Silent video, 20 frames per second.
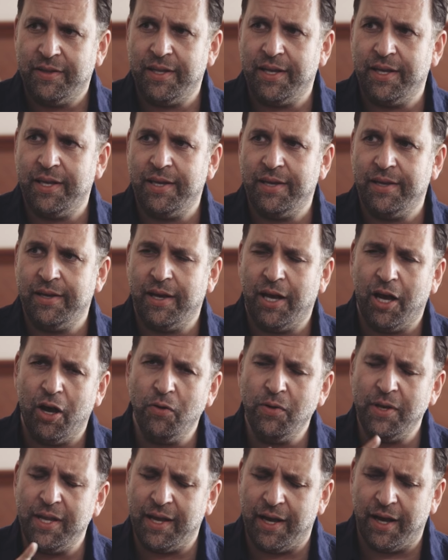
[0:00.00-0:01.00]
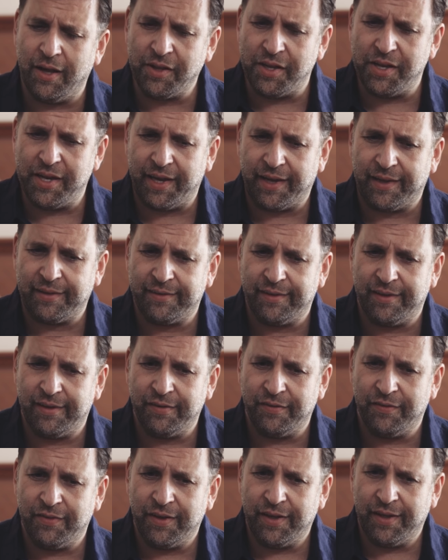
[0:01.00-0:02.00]
the only other
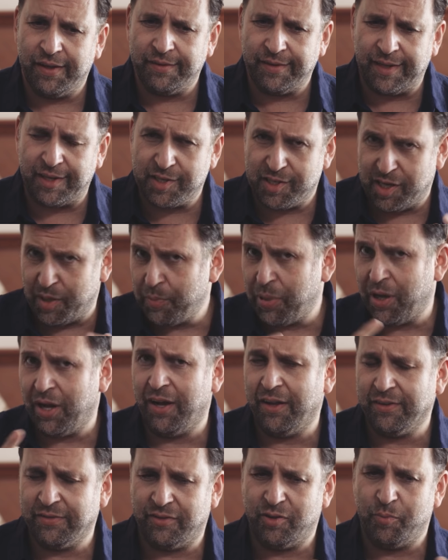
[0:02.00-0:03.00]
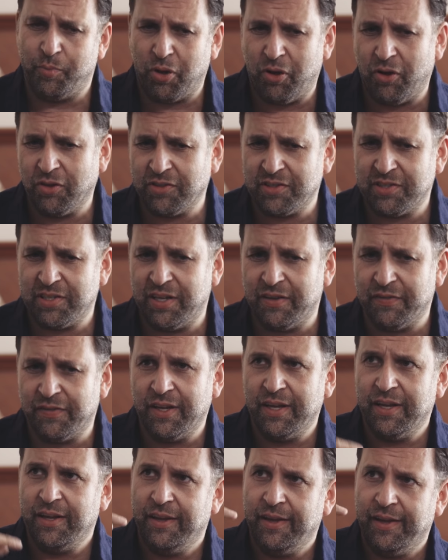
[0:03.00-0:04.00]
negative is actually part of the
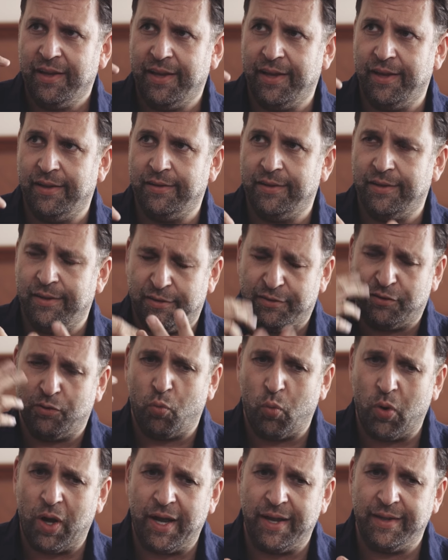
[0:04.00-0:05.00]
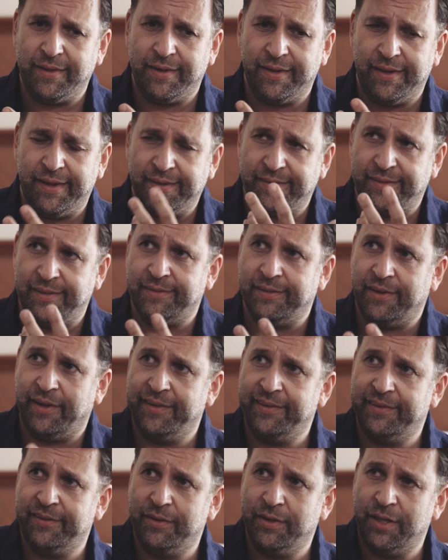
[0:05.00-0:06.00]
positive in that it's the way that it is
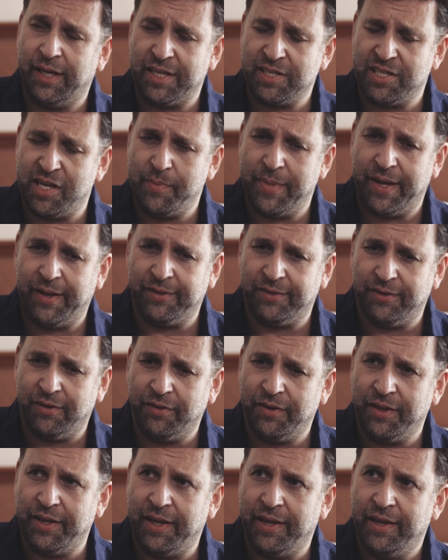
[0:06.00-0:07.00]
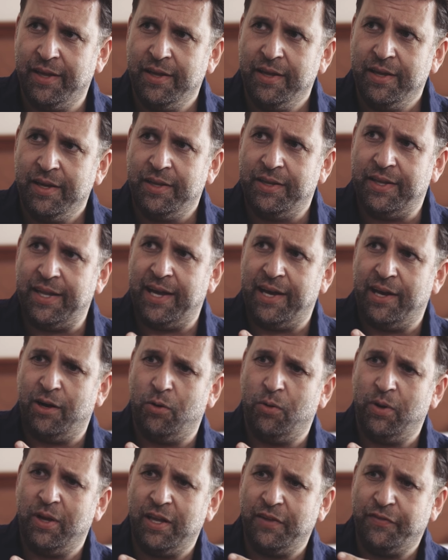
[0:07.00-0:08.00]
designed to actually mount on here.
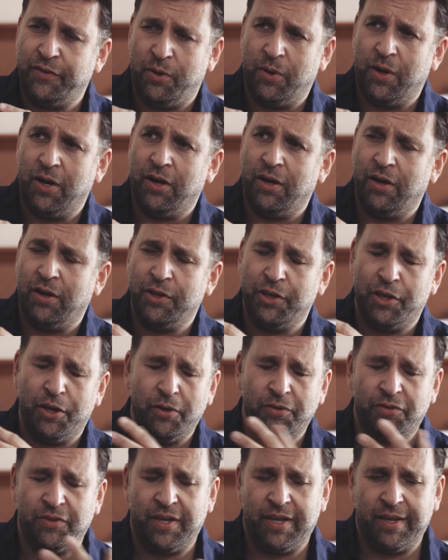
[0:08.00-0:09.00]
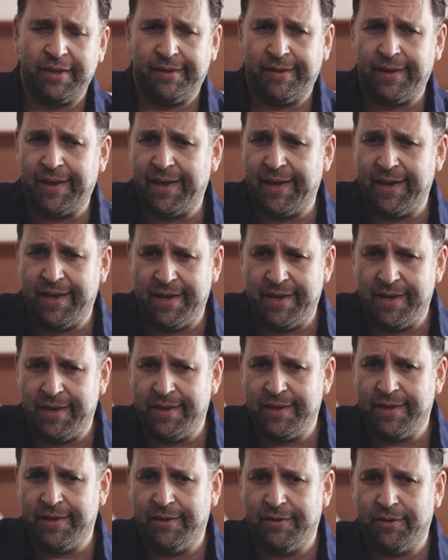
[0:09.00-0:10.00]
Now, if you are using a,
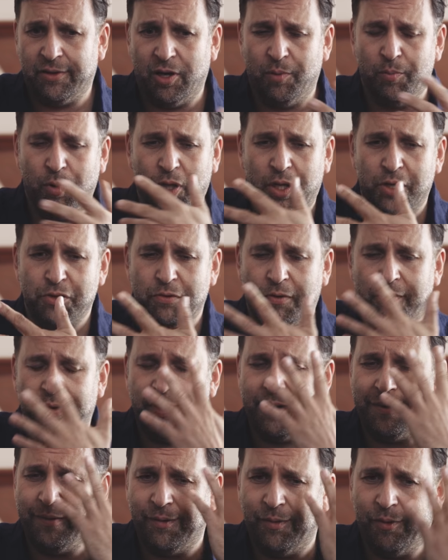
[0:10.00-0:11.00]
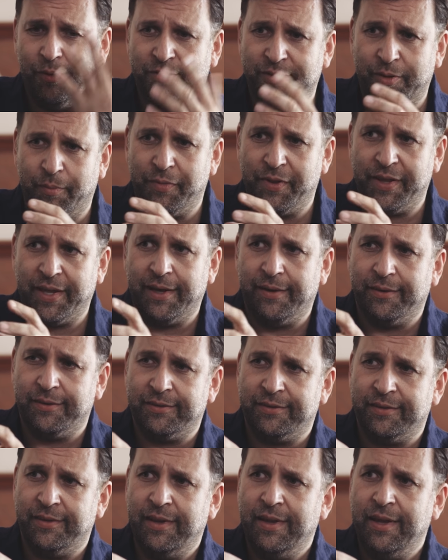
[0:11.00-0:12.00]
you know, you've got a monitor on there or, or something
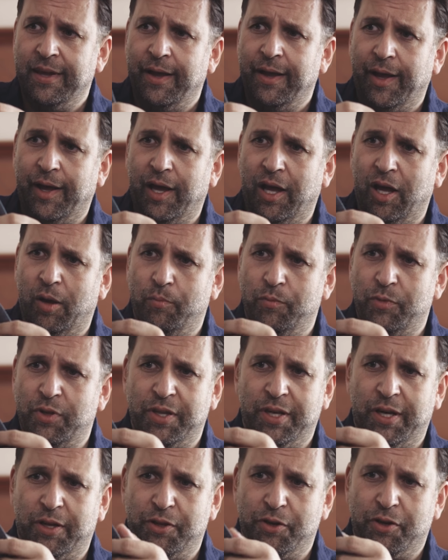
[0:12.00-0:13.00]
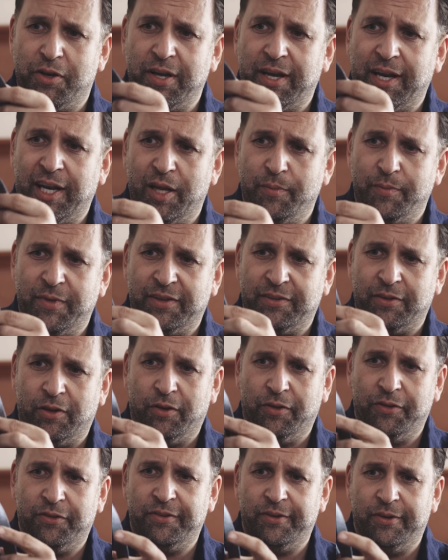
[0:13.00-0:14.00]
else, um, you know, you can clip this
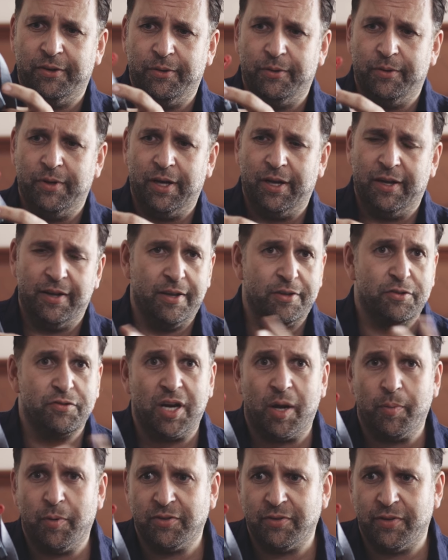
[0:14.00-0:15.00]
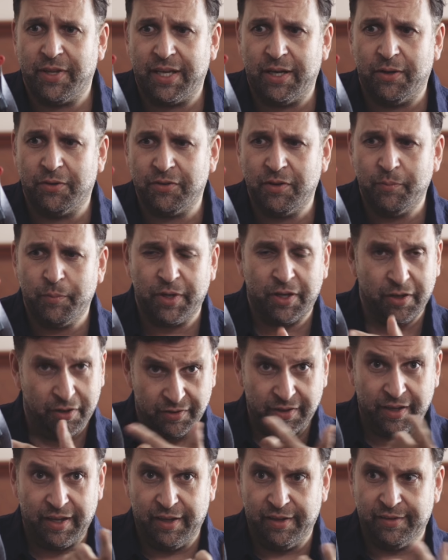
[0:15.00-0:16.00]
onto a strap or something else
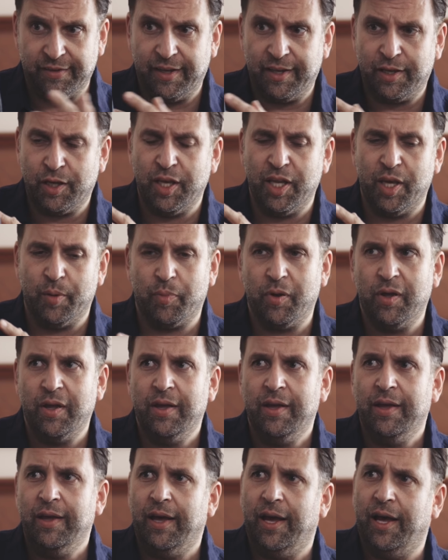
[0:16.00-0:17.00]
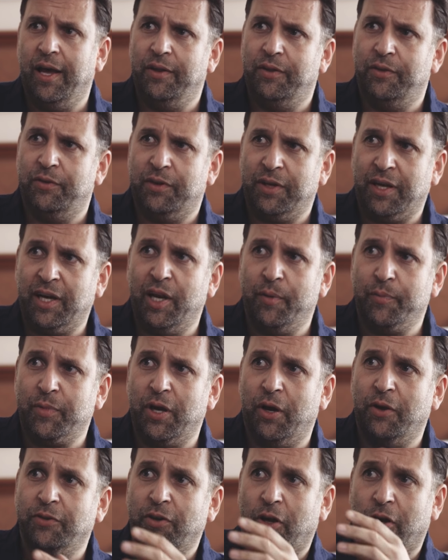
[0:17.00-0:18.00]
because it is a clip. And the
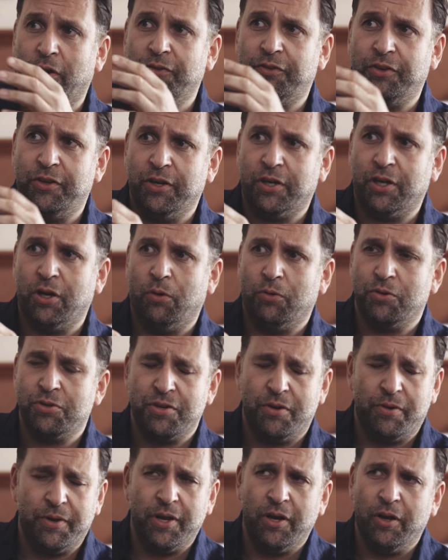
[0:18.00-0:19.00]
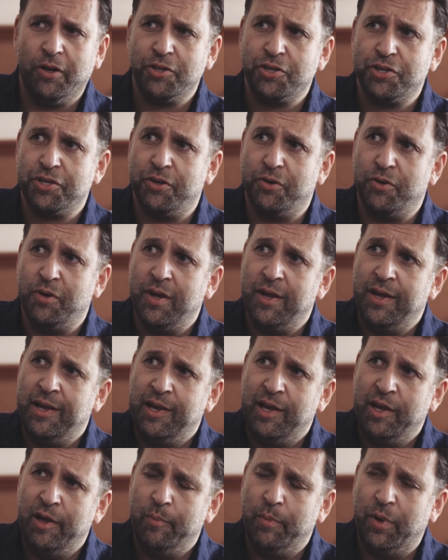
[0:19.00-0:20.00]
clip goes onto your cold shoe or your hot shoe.
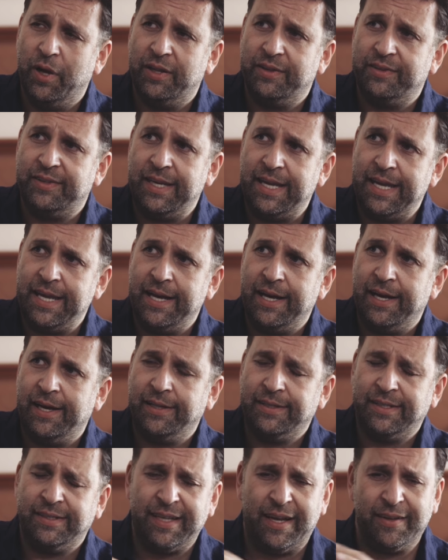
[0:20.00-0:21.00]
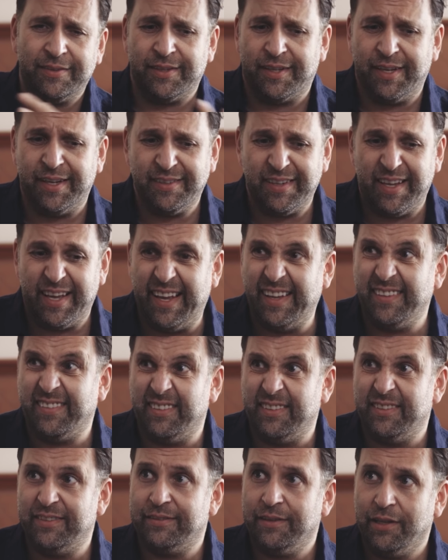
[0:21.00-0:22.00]
But the, uh, downside is it
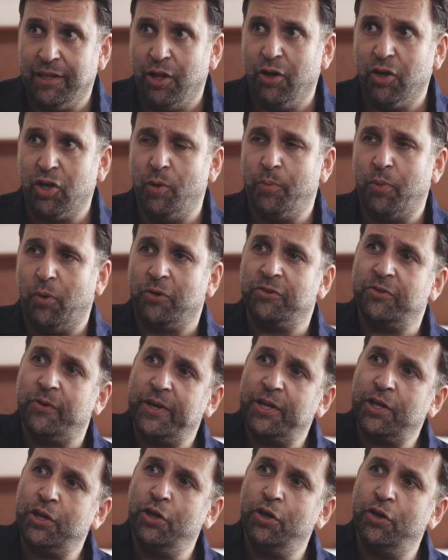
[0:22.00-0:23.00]
isn't lockable, so it